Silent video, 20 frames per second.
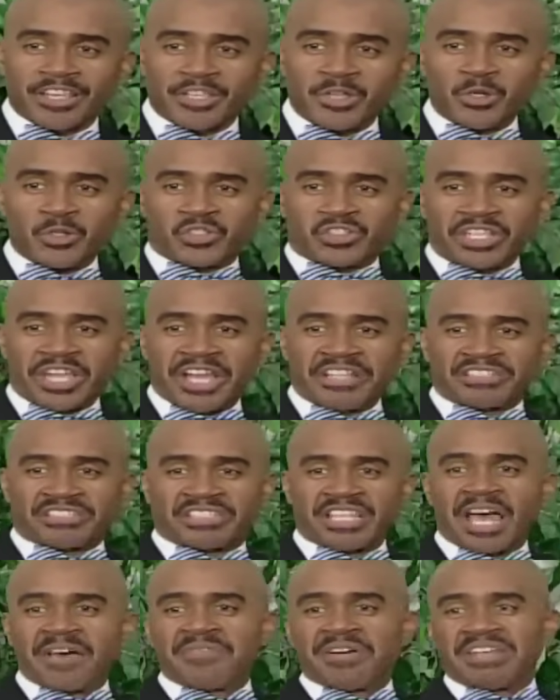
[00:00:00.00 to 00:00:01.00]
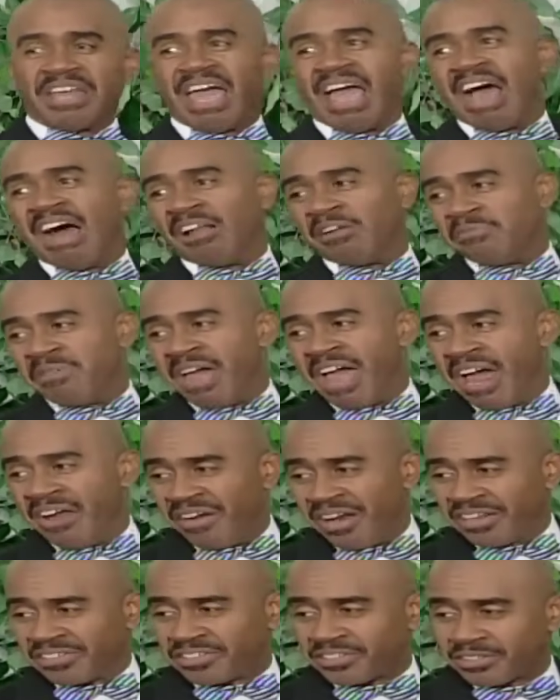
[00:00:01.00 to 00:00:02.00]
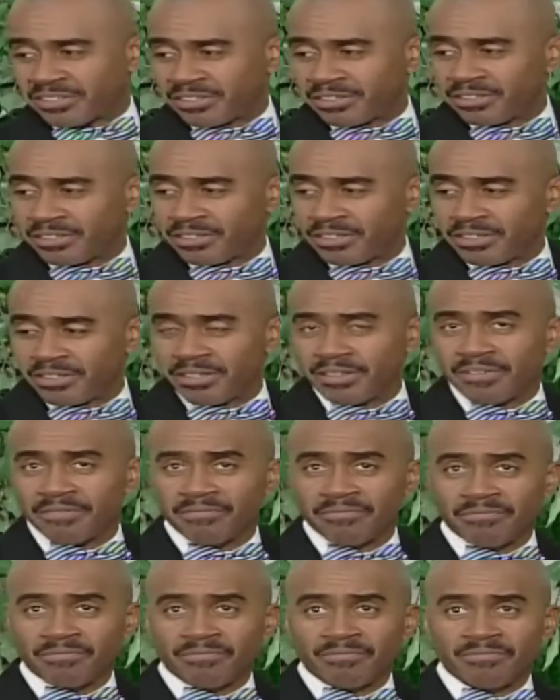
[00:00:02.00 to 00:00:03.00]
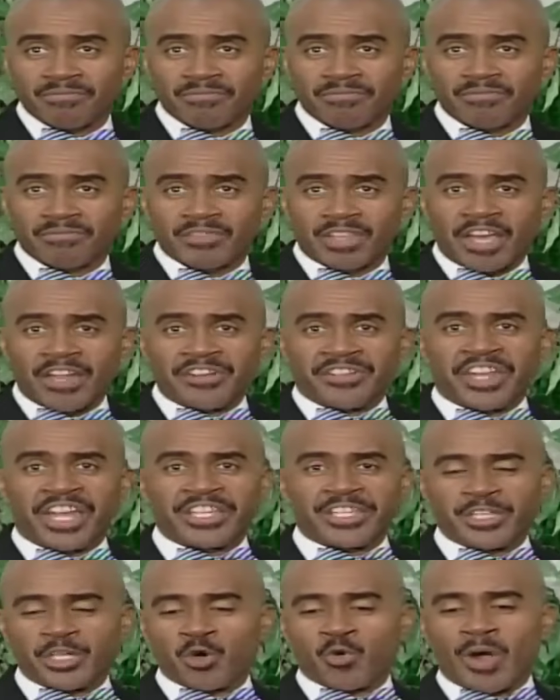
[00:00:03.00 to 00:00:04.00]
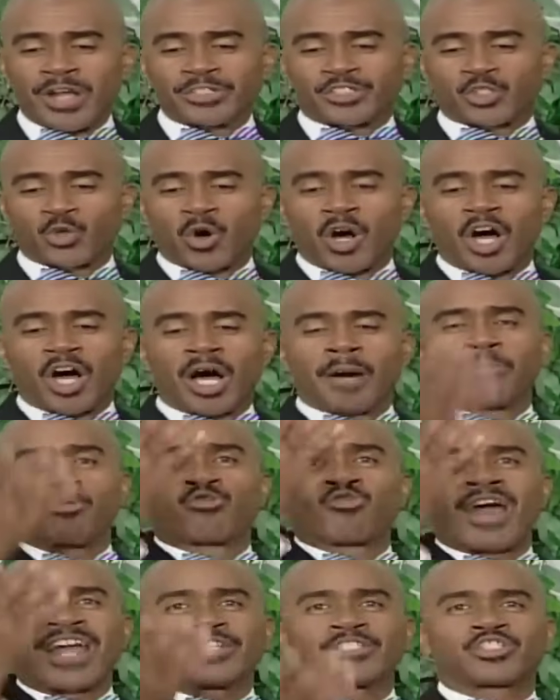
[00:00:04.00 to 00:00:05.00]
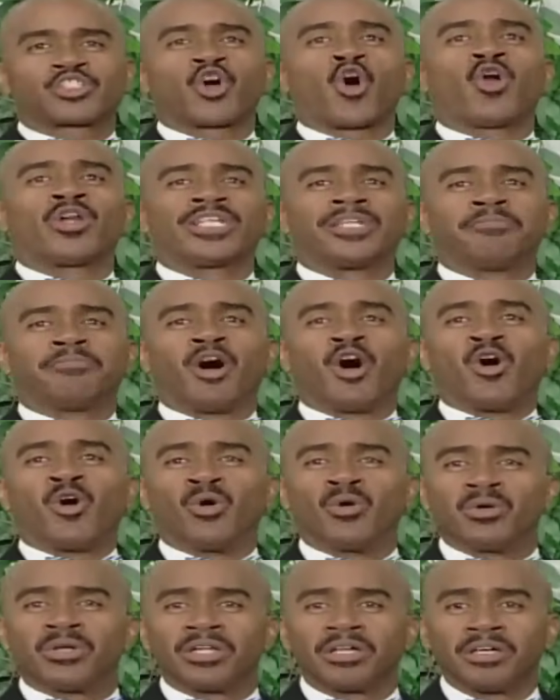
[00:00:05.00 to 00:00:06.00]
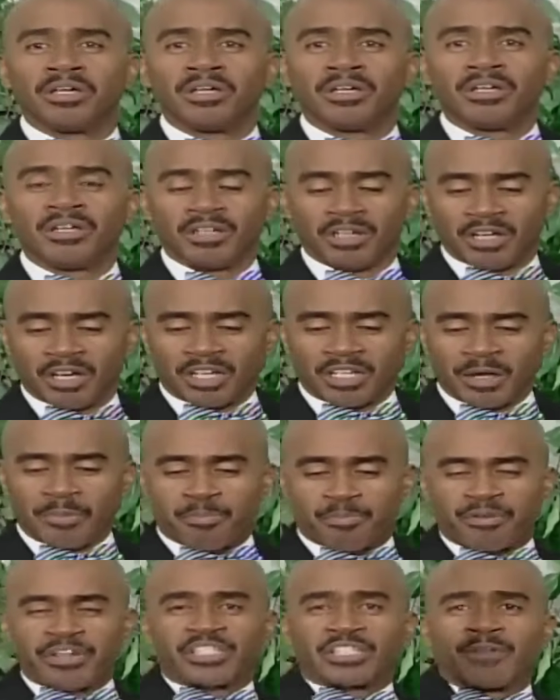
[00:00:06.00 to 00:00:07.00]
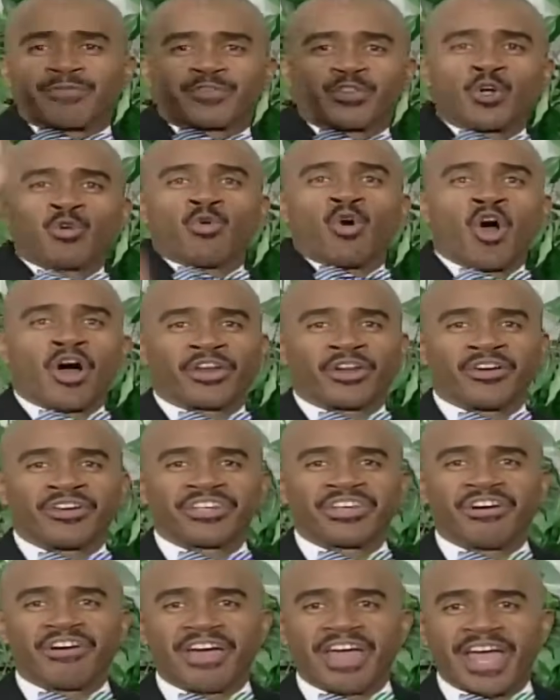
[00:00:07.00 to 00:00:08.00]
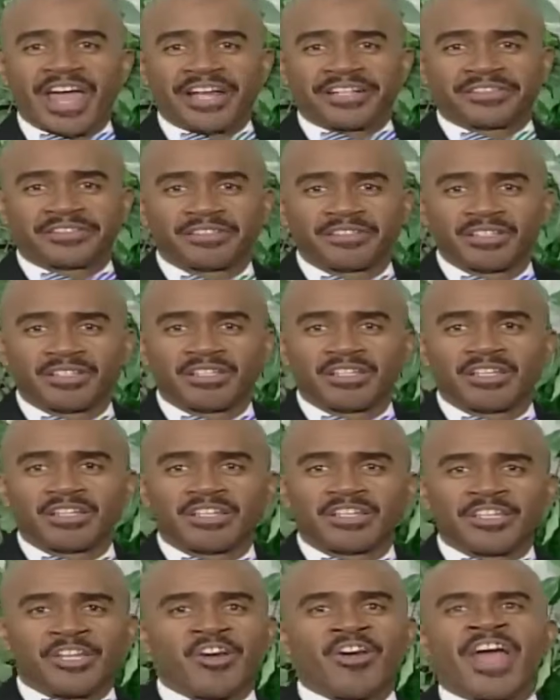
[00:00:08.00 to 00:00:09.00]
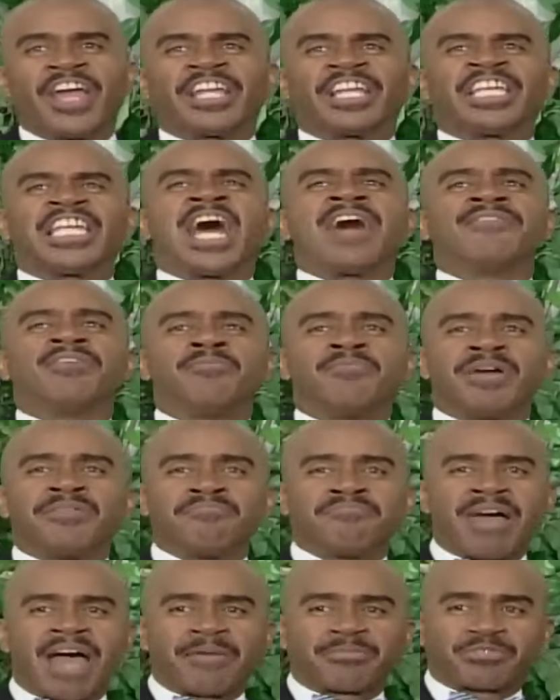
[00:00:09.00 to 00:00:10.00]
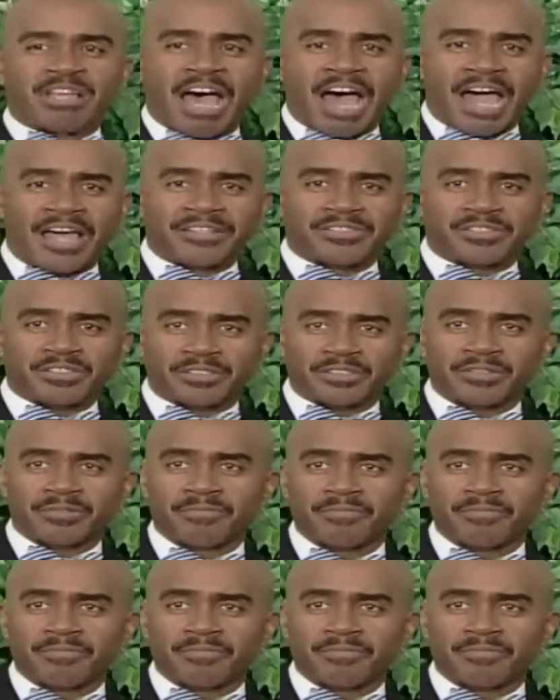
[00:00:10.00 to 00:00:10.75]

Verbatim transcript: you said seven Hail Marys. And then you went to an upright toilet bowl and the preacher threw water on your head. You ain't never been baptized.